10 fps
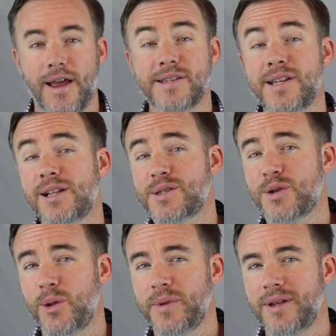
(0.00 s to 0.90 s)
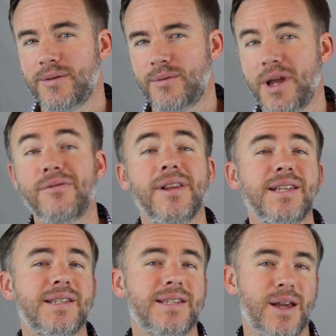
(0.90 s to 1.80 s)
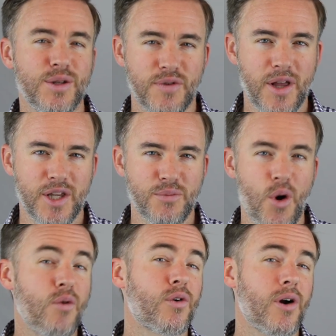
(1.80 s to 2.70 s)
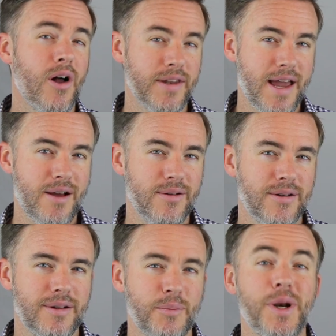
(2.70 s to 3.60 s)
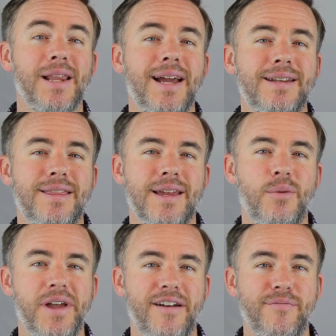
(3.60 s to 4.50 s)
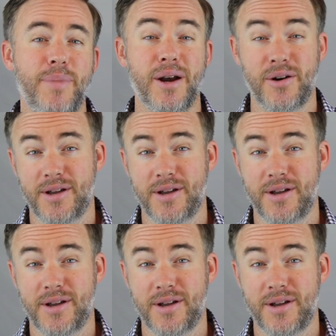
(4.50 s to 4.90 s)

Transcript: As Nicholas told me, we have less sales volume overall now, but I like to think we have better